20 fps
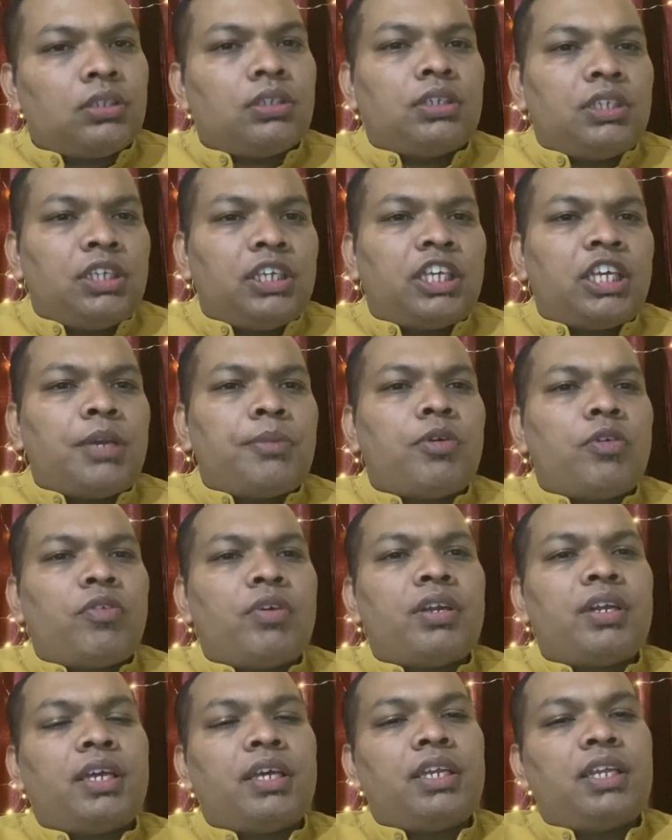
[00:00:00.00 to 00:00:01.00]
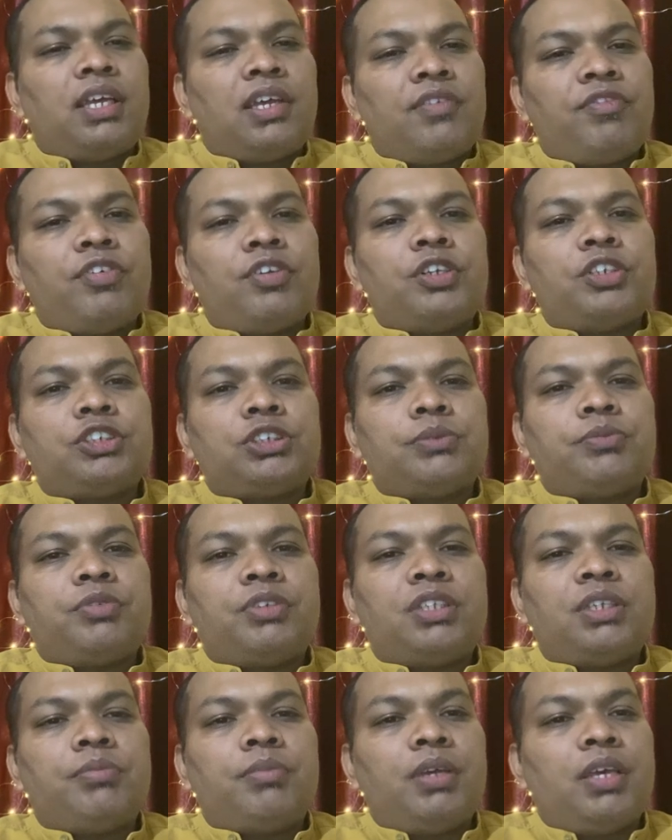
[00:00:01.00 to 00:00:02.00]
he came over and had fellowship with
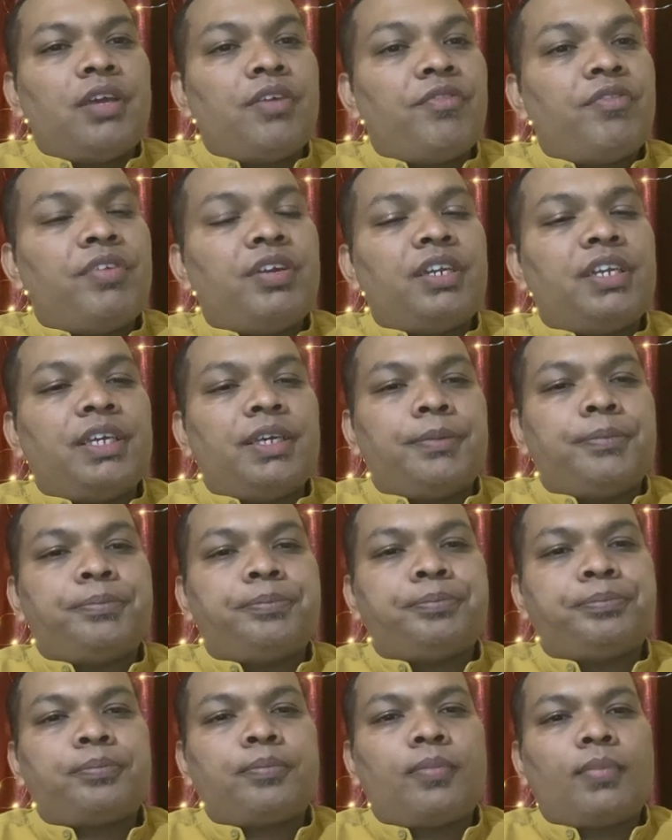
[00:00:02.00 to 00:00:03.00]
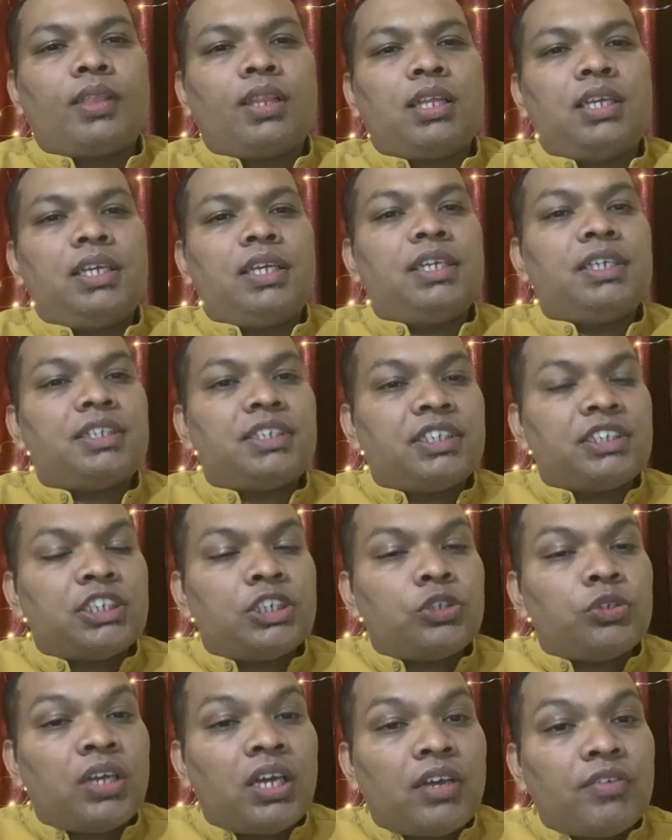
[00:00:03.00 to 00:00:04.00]
them every day. He intended
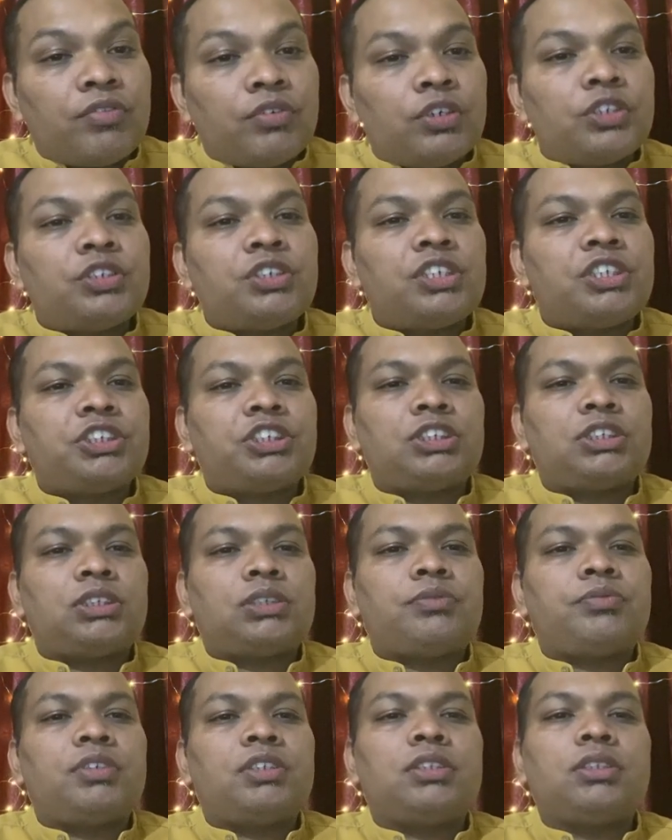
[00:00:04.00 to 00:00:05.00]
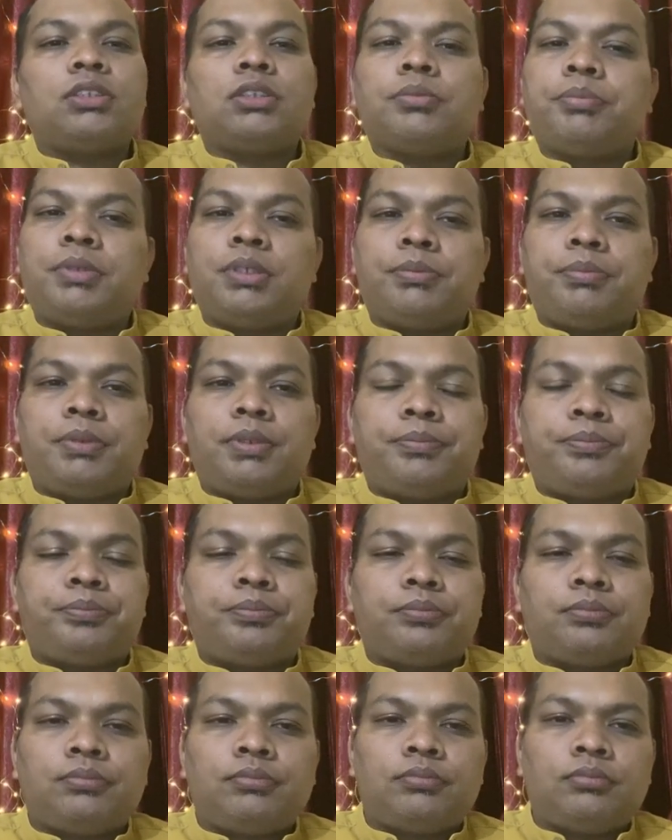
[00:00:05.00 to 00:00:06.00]
to have good relationship with people.
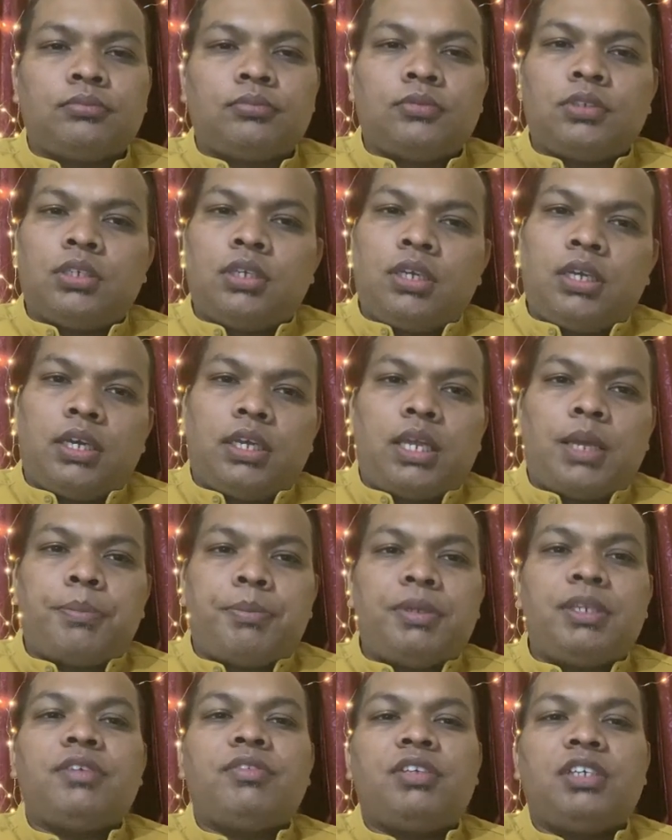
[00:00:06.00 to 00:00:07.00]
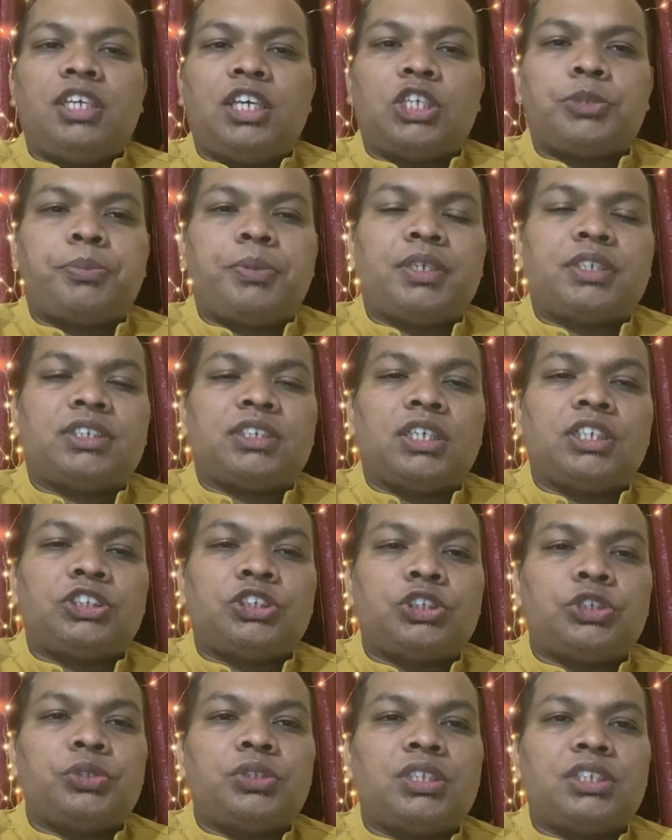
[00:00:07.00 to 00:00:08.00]
And I believe he expects us
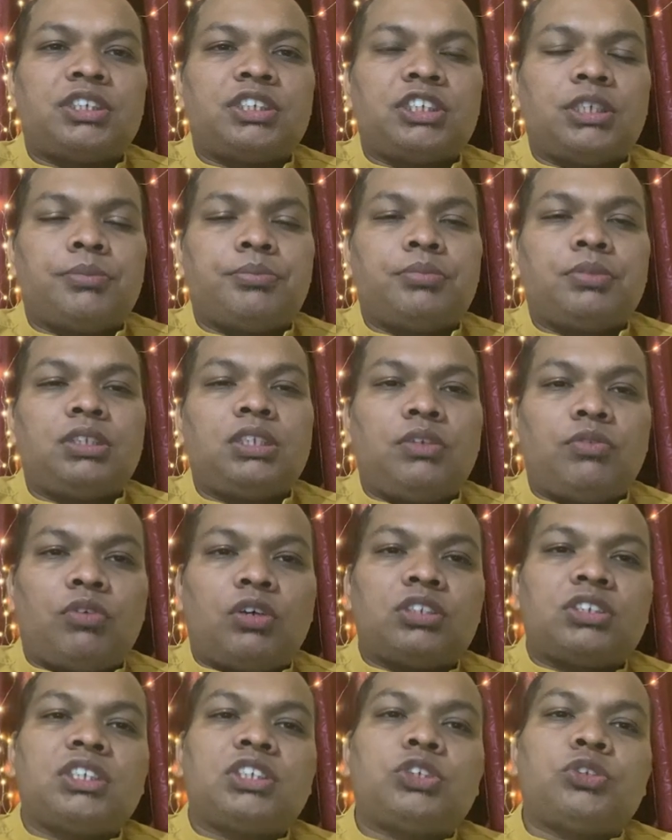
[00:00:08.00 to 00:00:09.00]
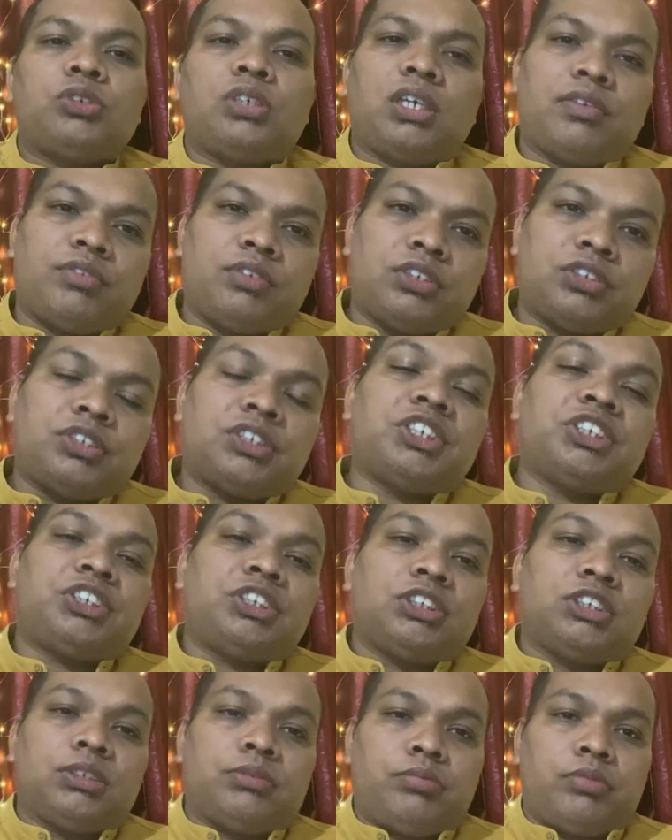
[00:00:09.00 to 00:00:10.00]
to do the same. He wants us to have good
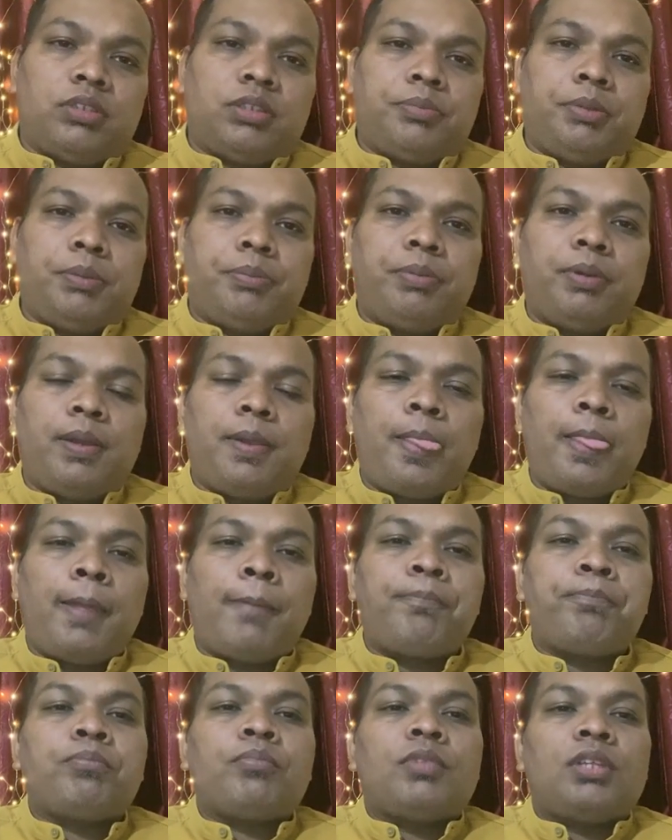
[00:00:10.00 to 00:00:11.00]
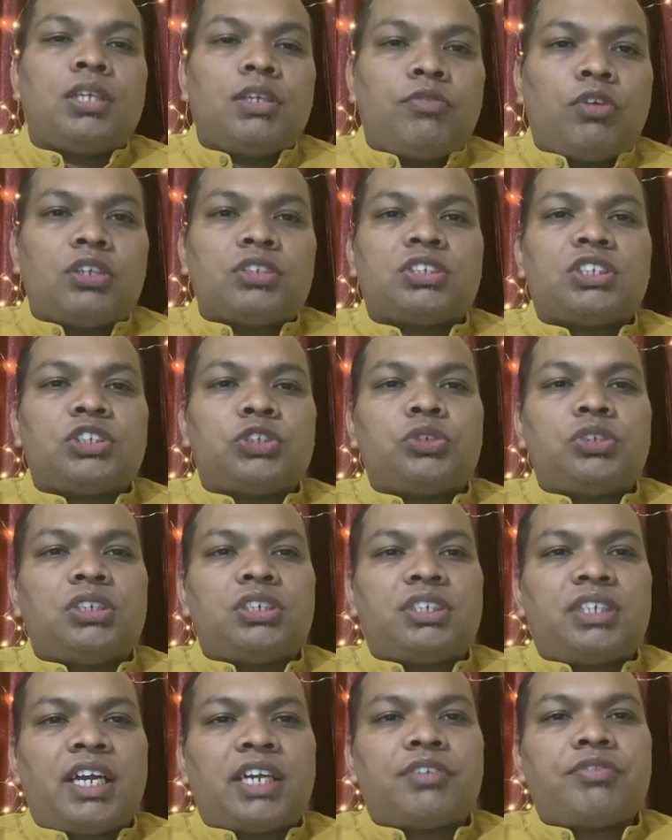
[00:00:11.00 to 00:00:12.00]
relationship with people. He wants us to
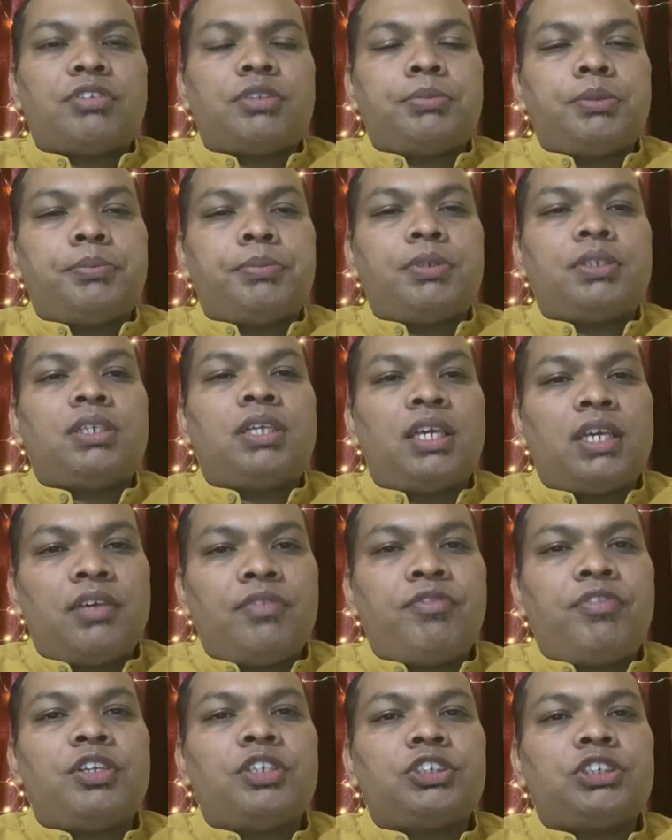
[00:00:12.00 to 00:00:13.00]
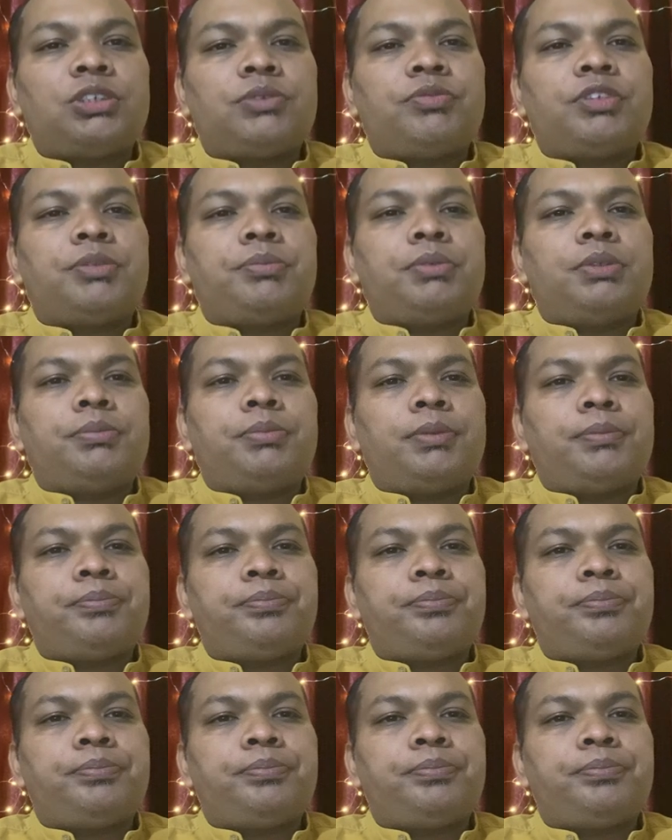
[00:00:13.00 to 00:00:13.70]
interact with people, have fellowship with people.